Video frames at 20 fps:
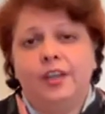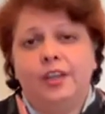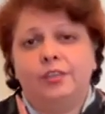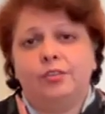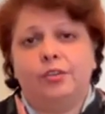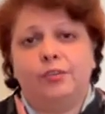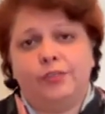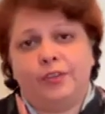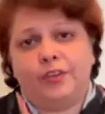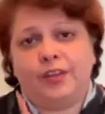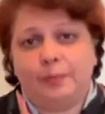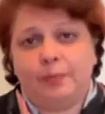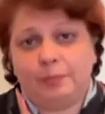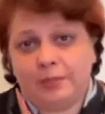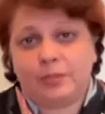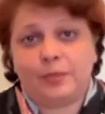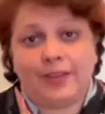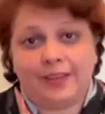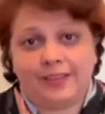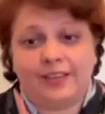So if you're
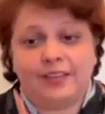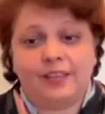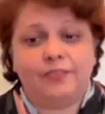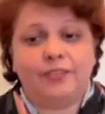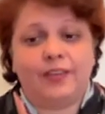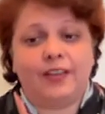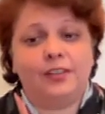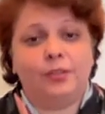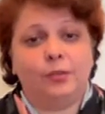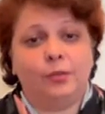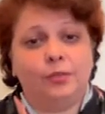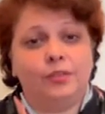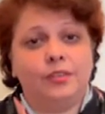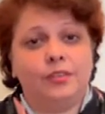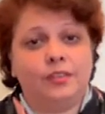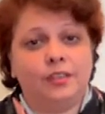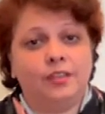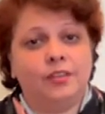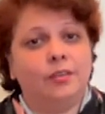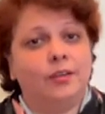able to identify
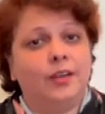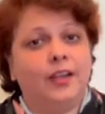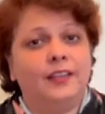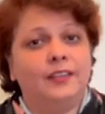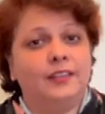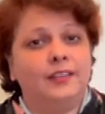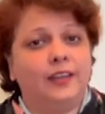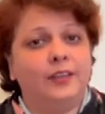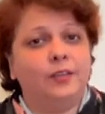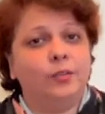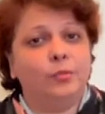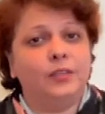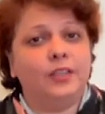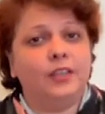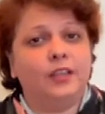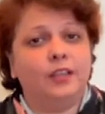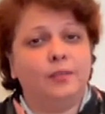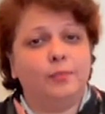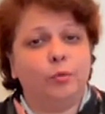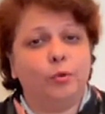those, you know, I do
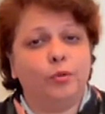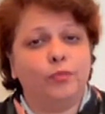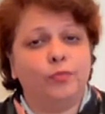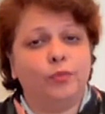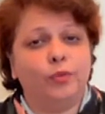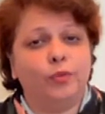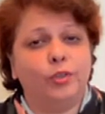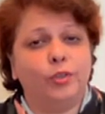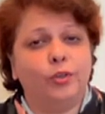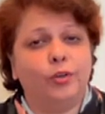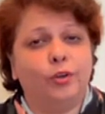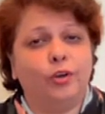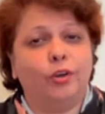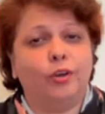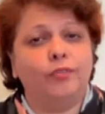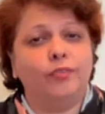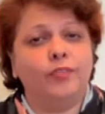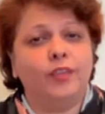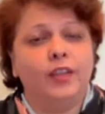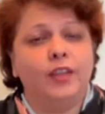think a portfolio
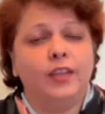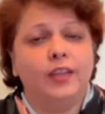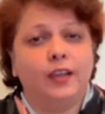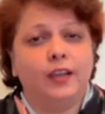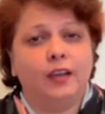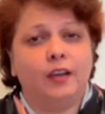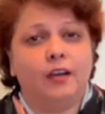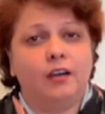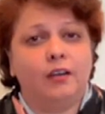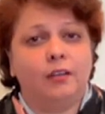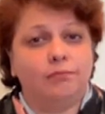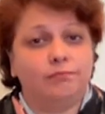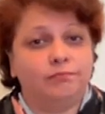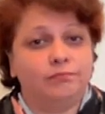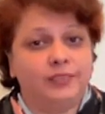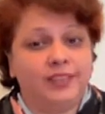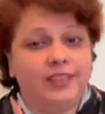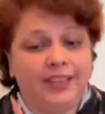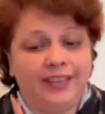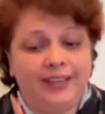of
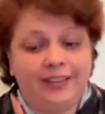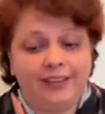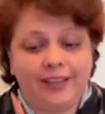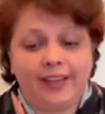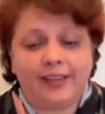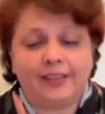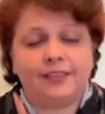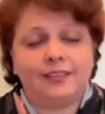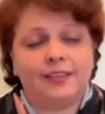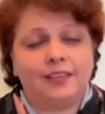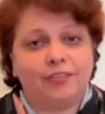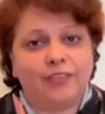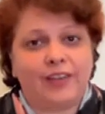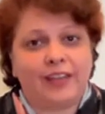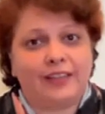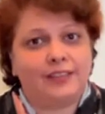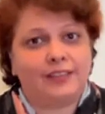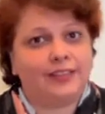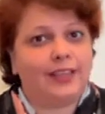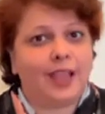the index, the
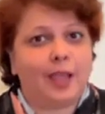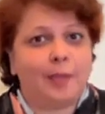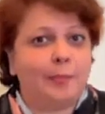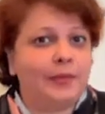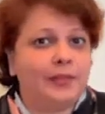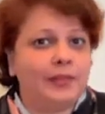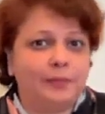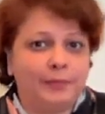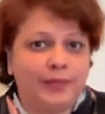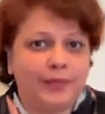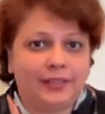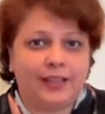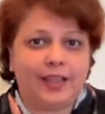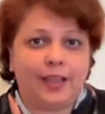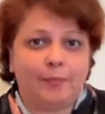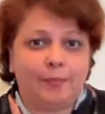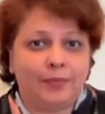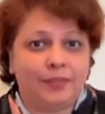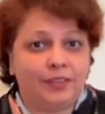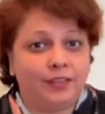flexi cap and the mid
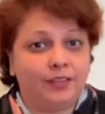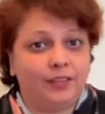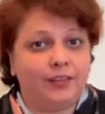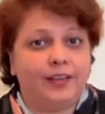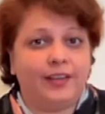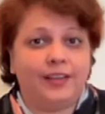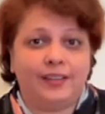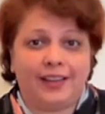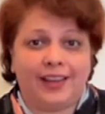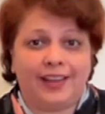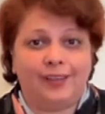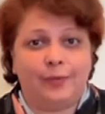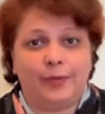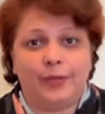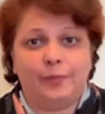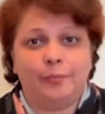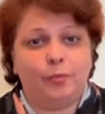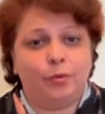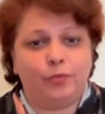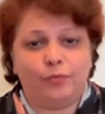cap is a great
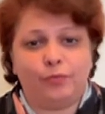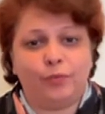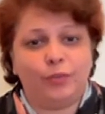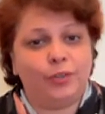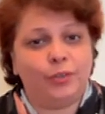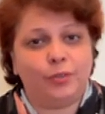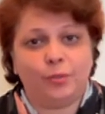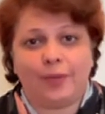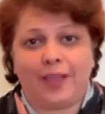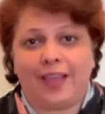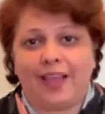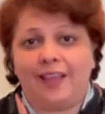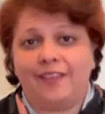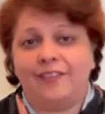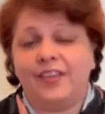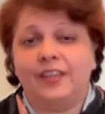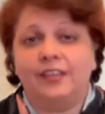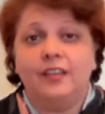equity portfolio to have.